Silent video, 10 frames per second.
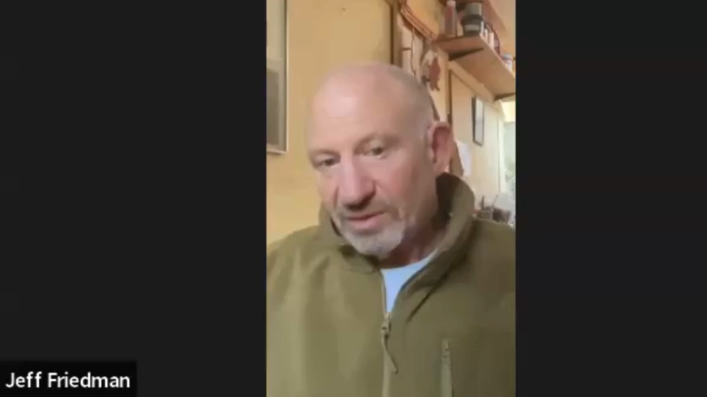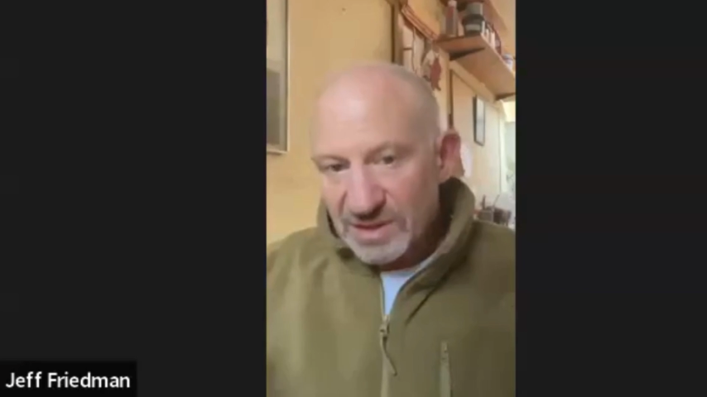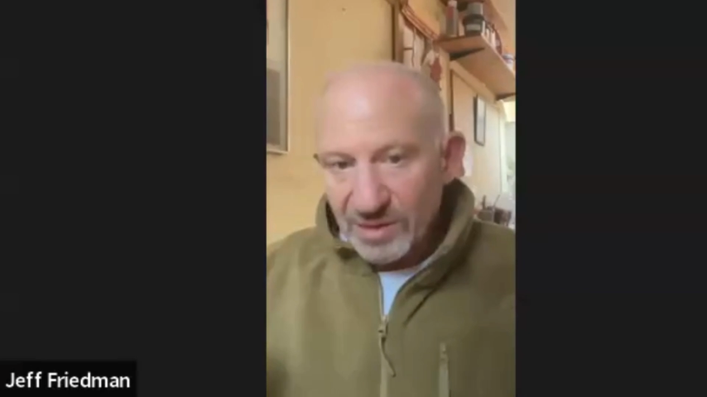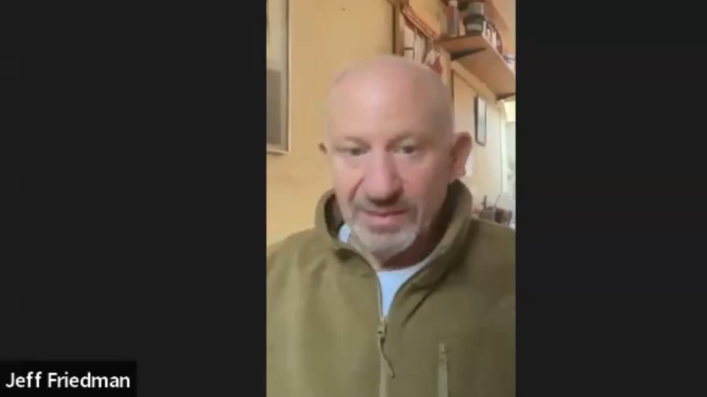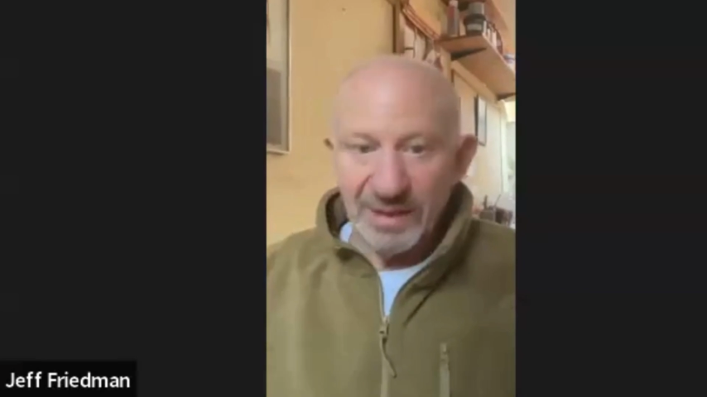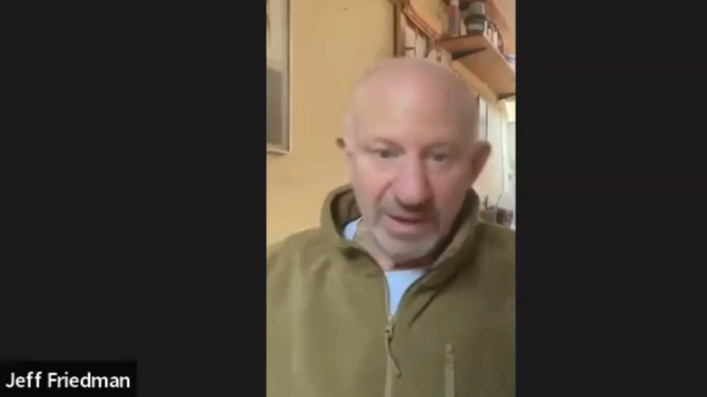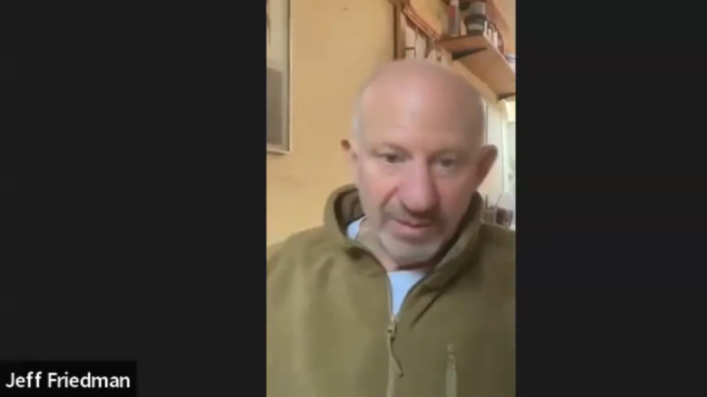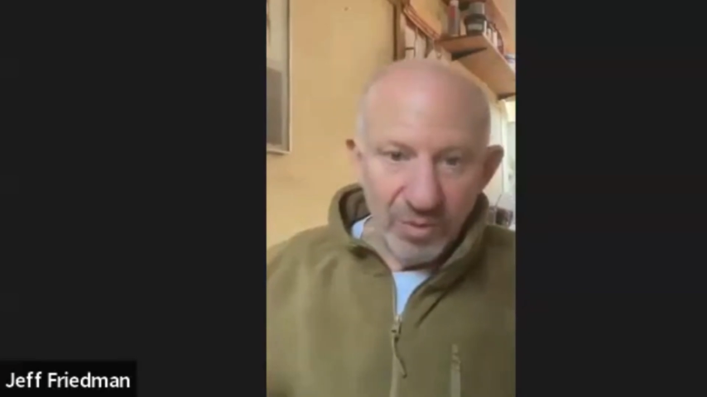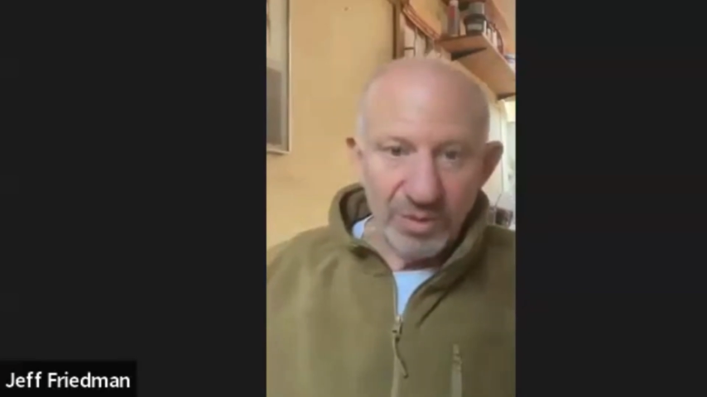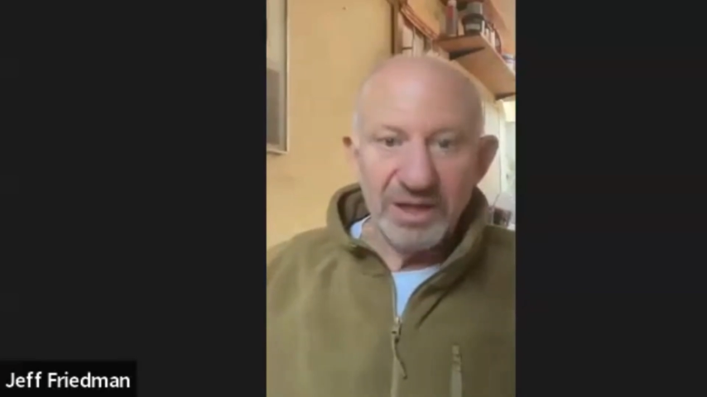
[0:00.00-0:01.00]
also maybe
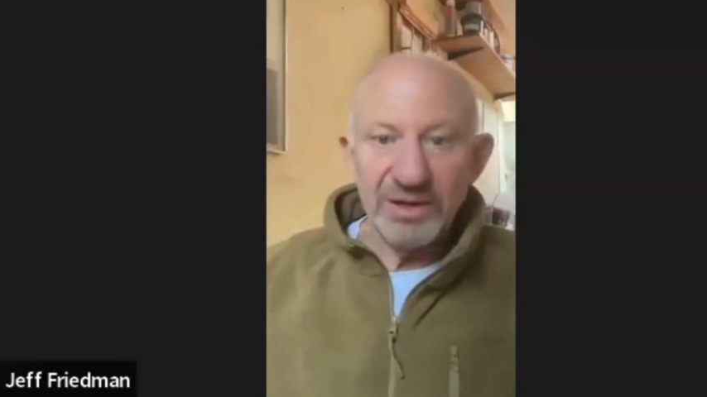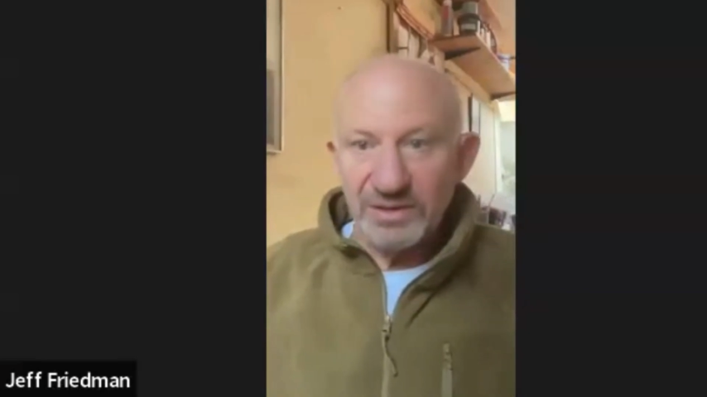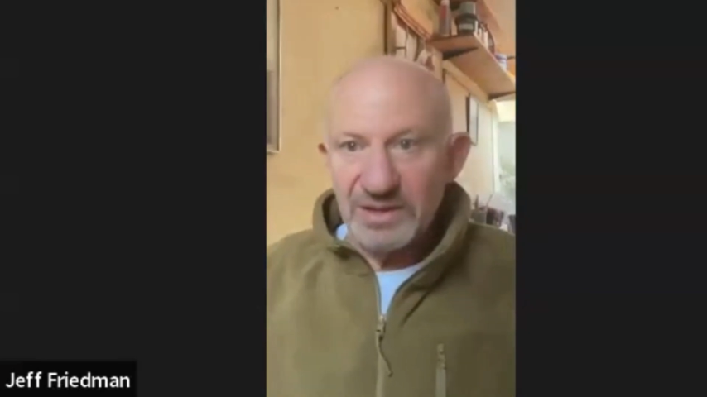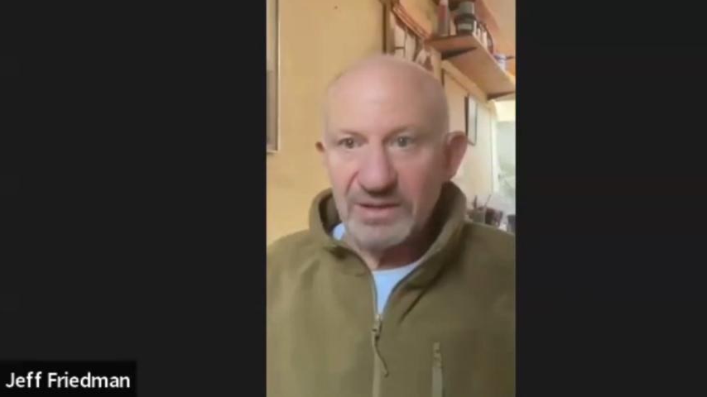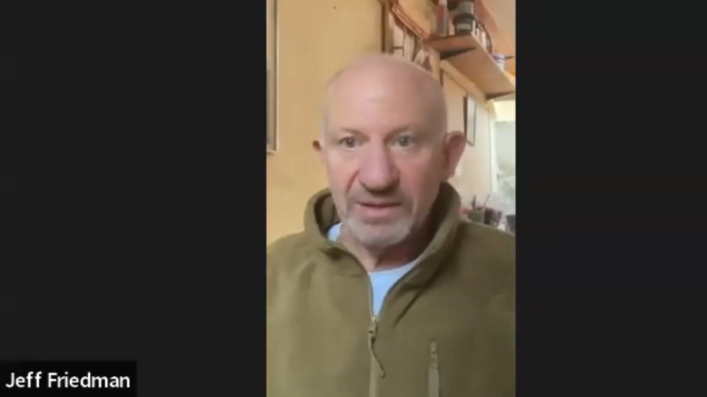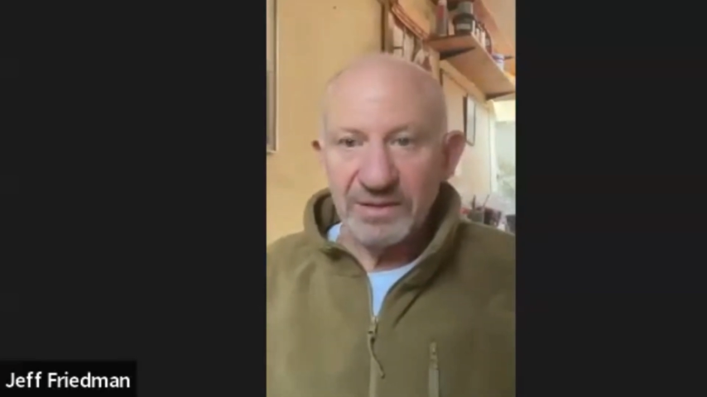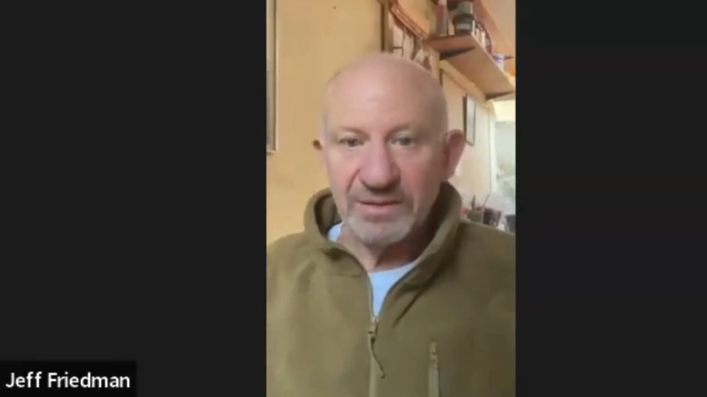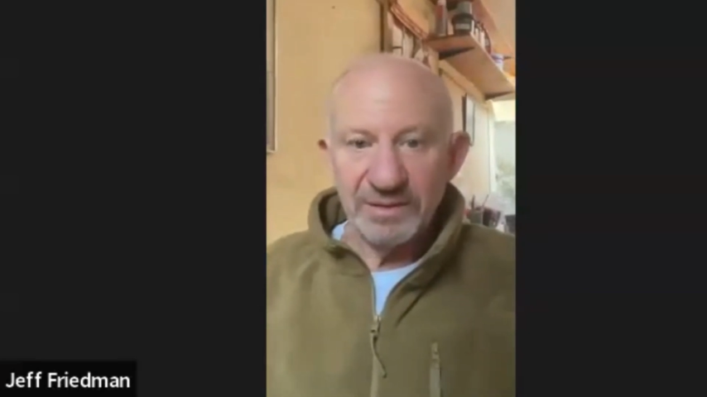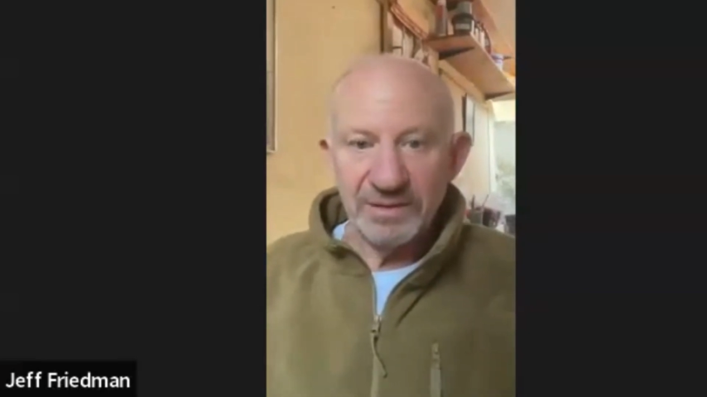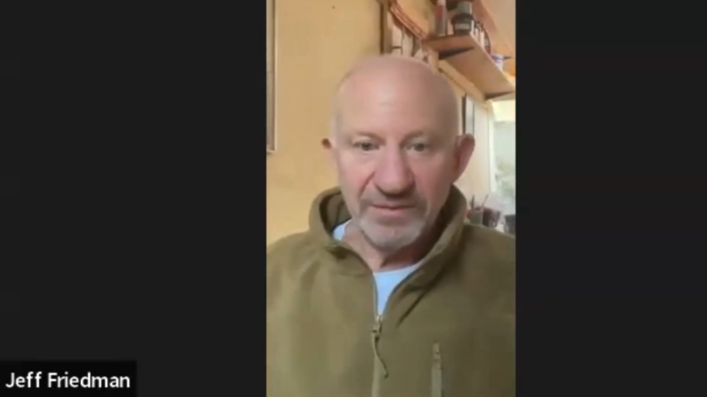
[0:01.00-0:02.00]
I'm more years in
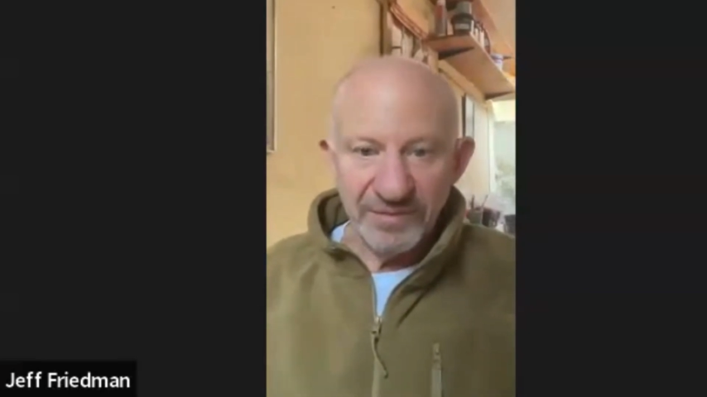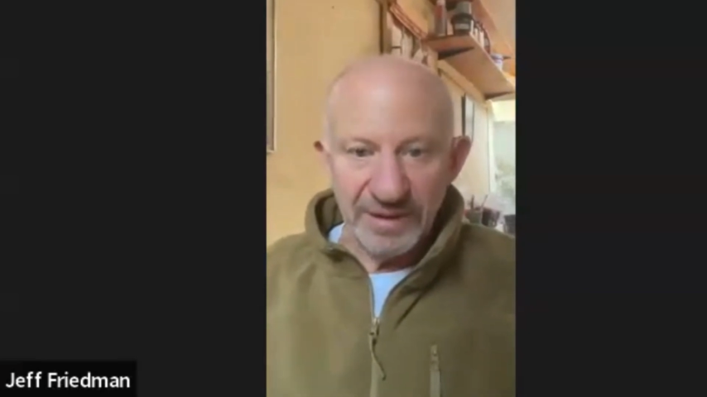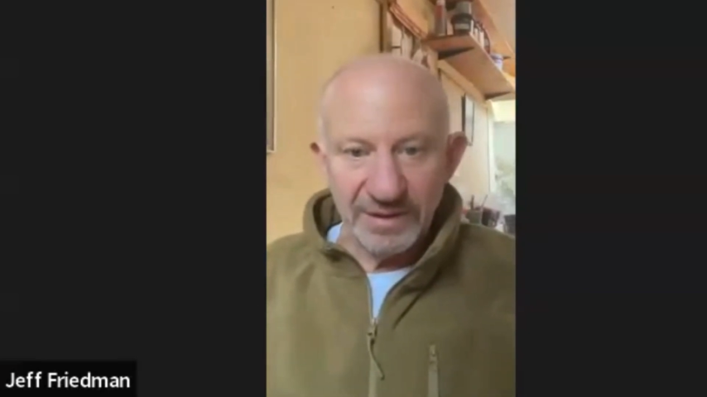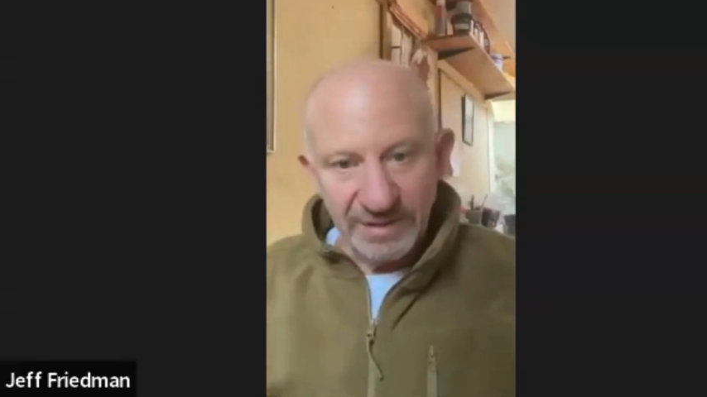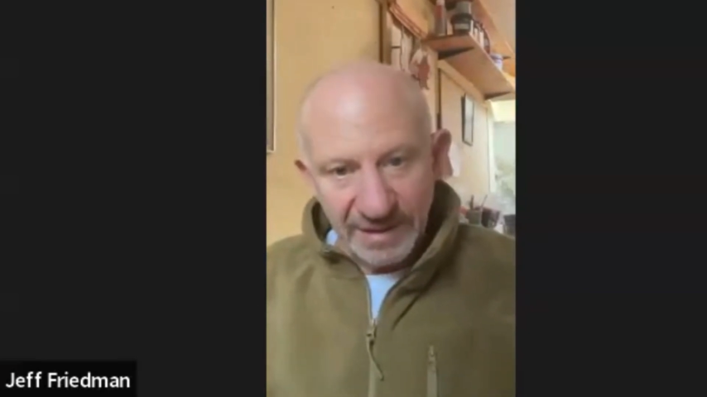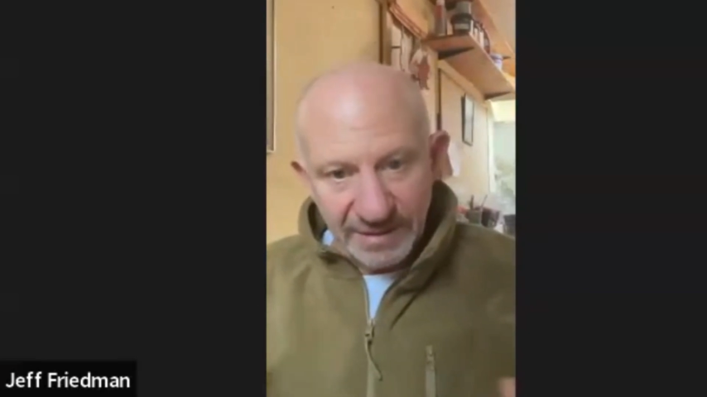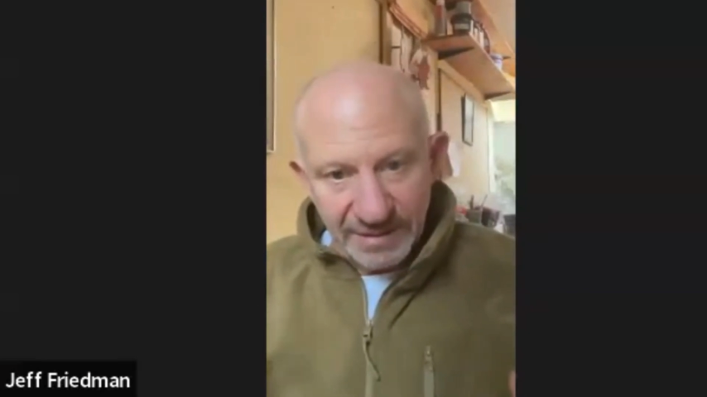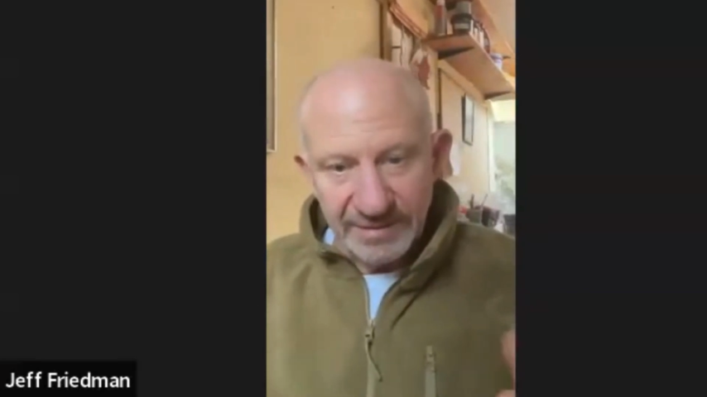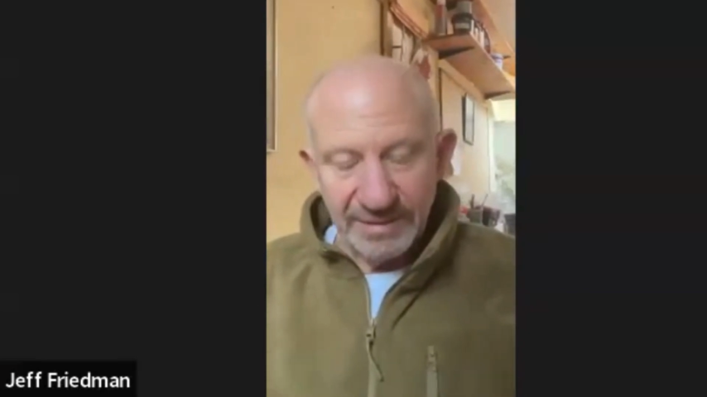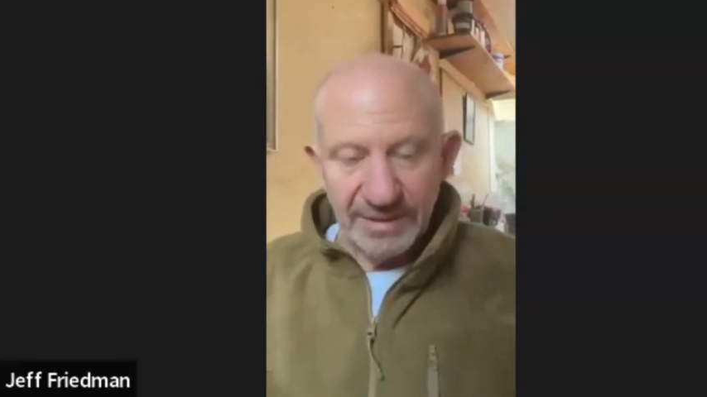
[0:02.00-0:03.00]
the field, and I could